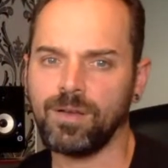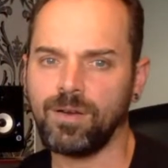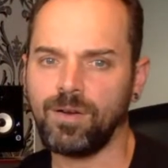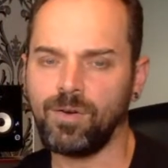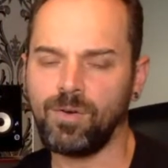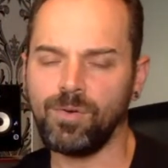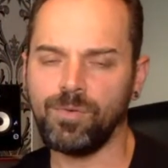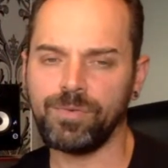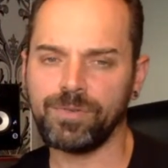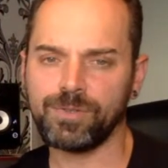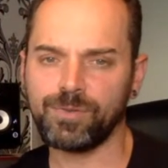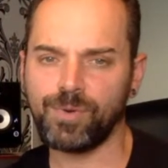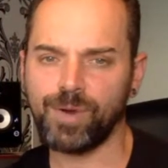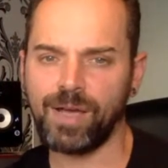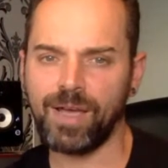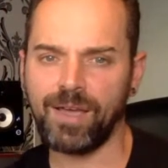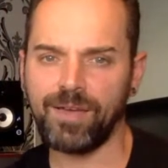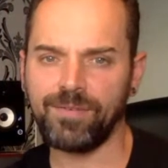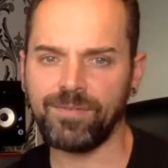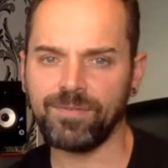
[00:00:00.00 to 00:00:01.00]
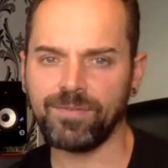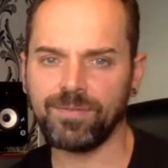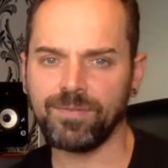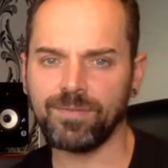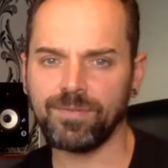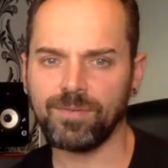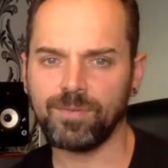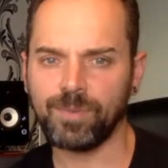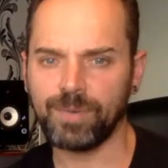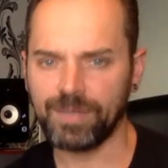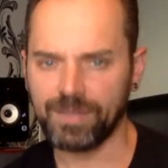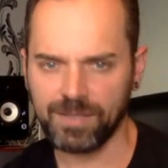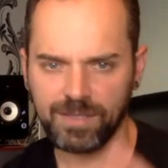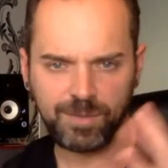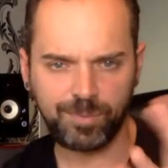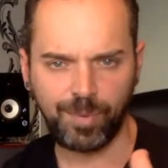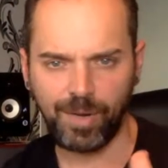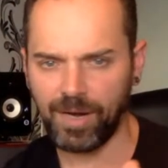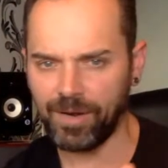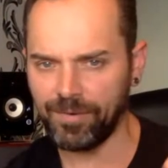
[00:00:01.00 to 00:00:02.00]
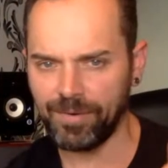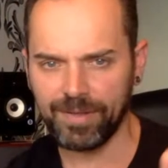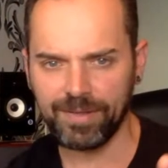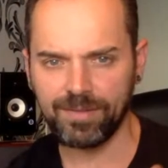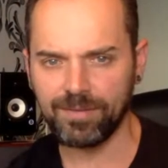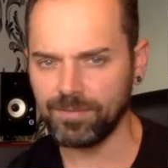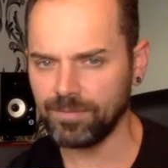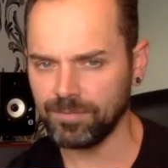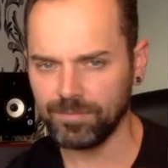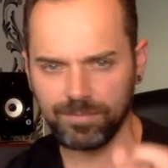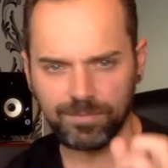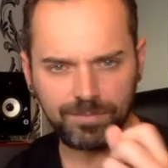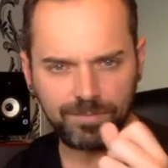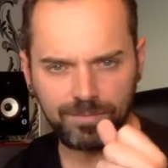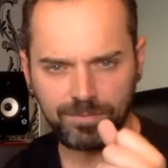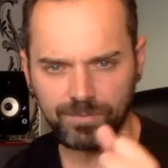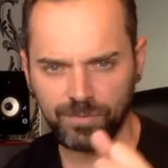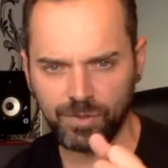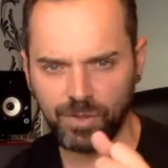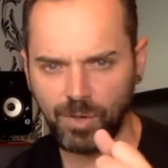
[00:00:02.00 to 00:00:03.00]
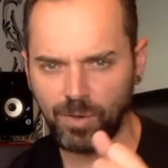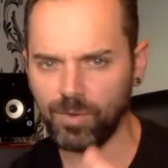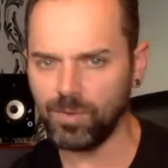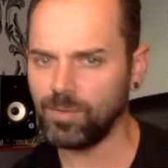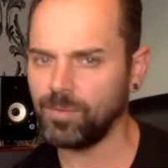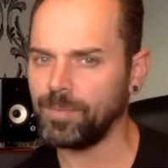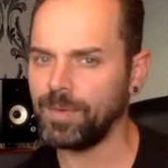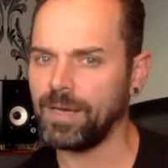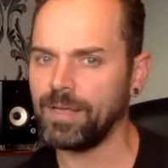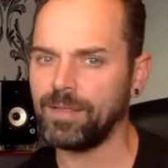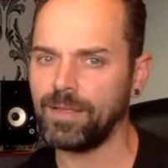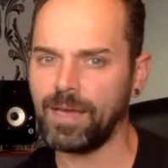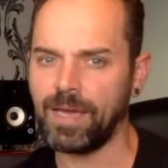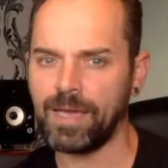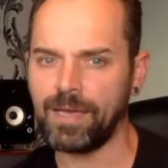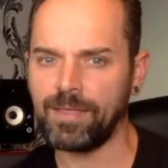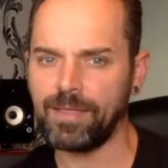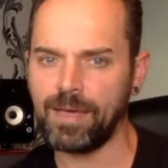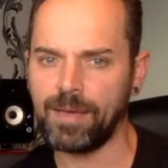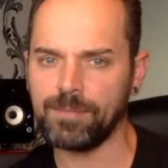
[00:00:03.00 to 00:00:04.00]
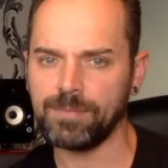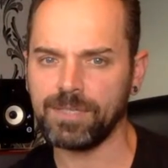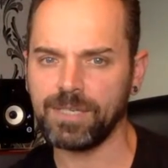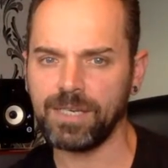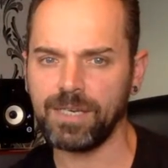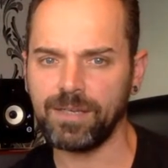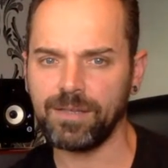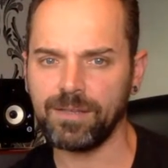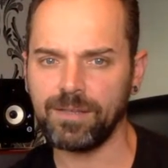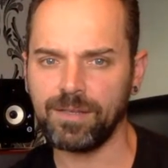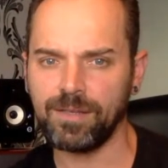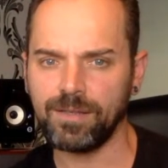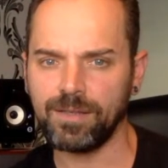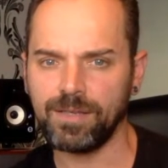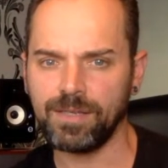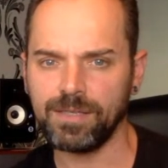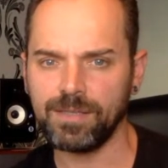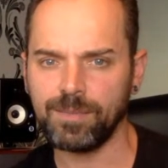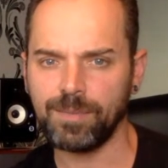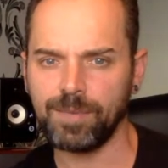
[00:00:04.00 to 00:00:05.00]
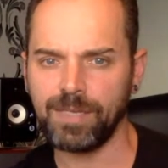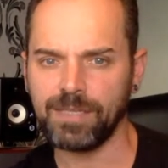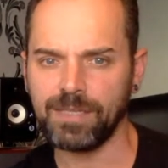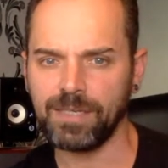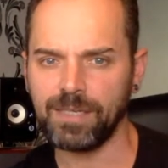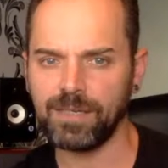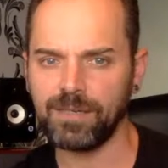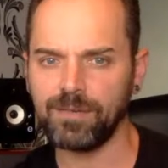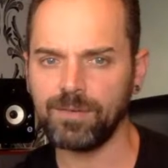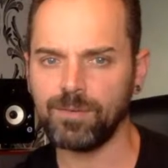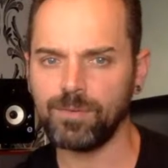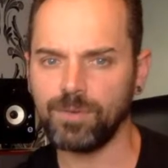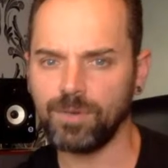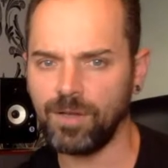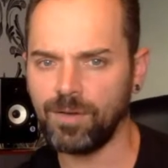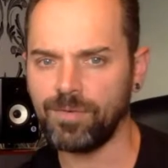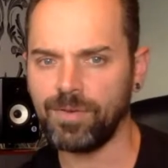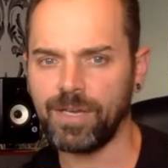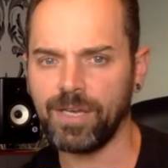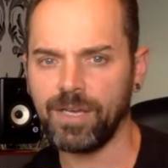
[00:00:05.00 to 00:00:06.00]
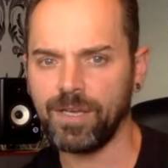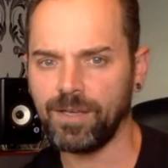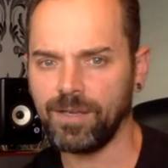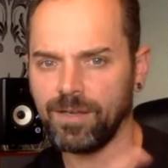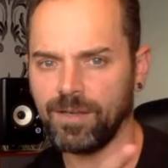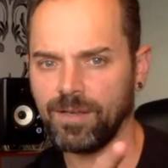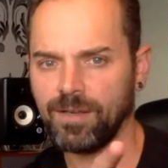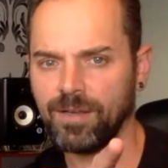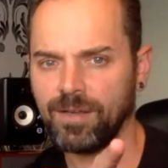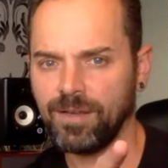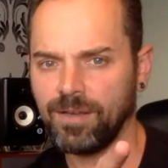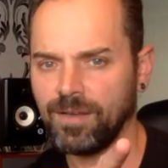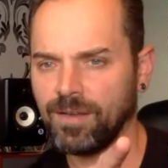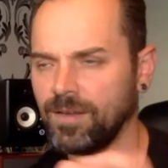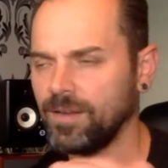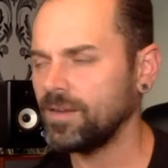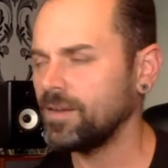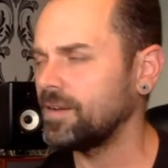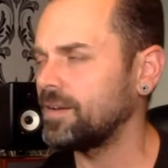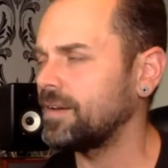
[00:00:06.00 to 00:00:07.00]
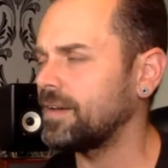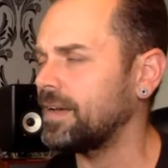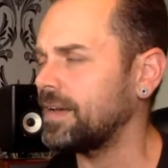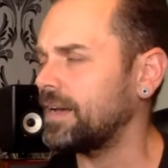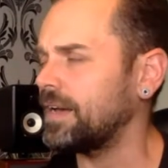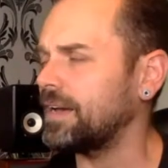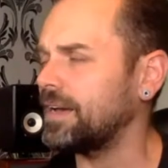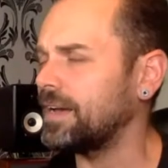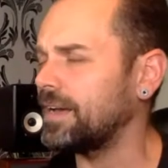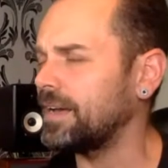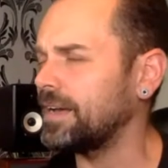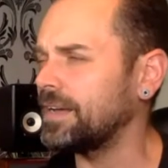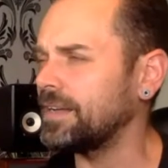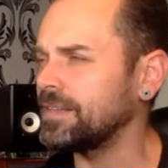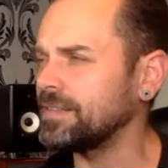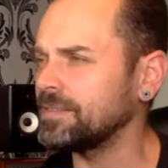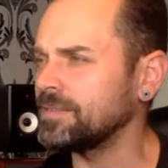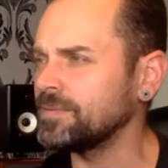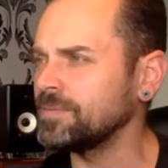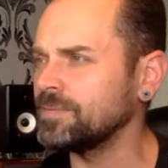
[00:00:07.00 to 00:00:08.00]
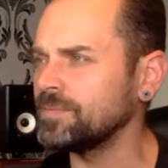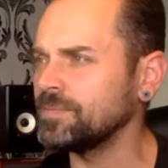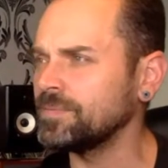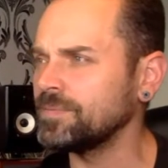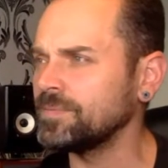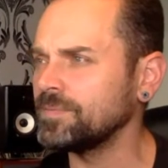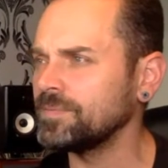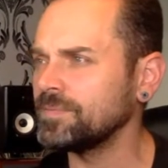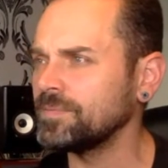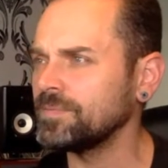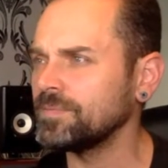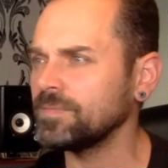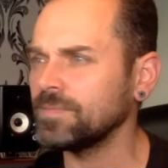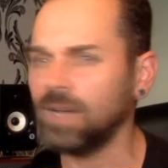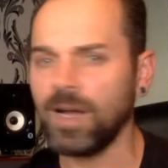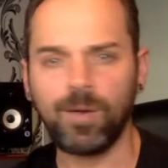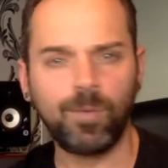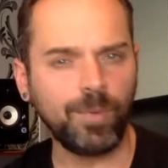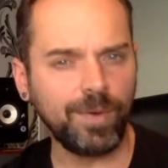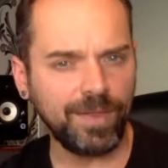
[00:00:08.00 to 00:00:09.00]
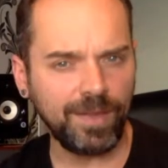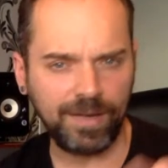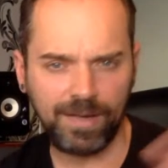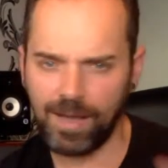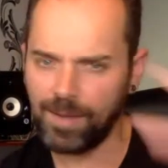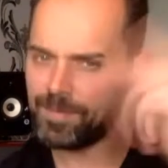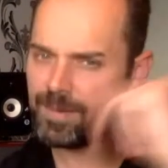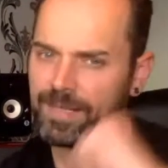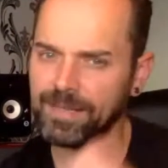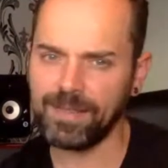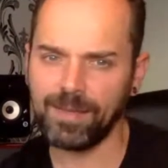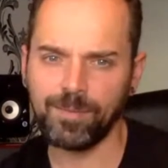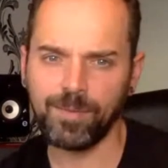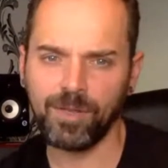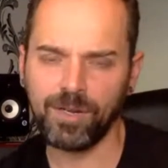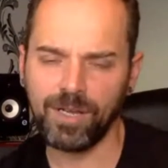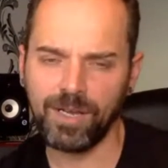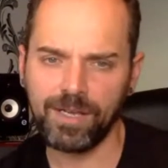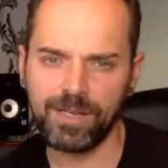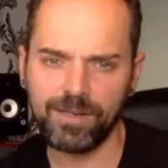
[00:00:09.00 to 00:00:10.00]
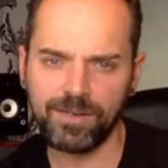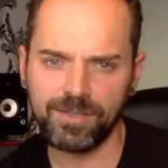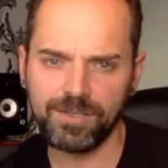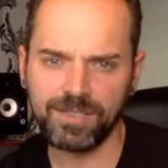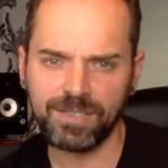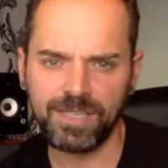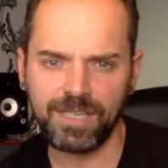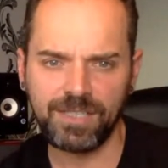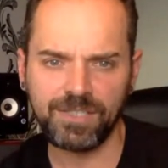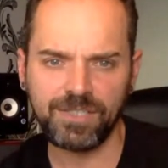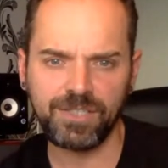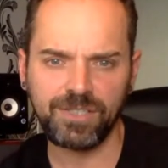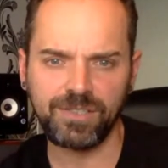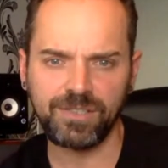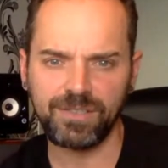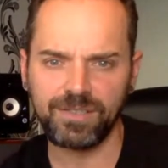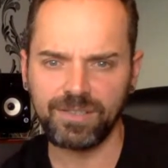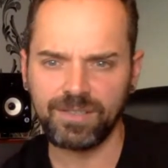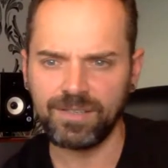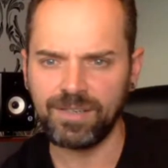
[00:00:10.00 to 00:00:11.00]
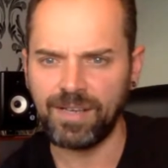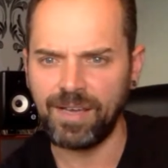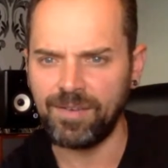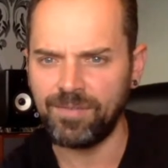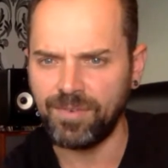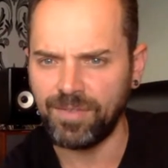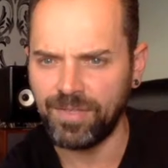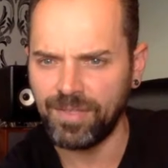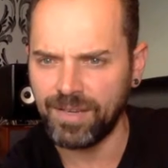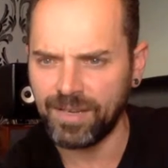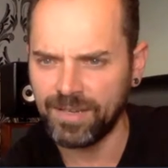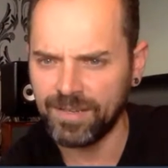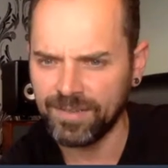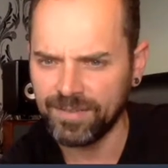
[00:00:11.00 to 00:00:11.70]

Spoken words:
overdrive with inspired tone by 8 Emsley, that he's amazing. Love here. And with a cabinet emulator section and everything.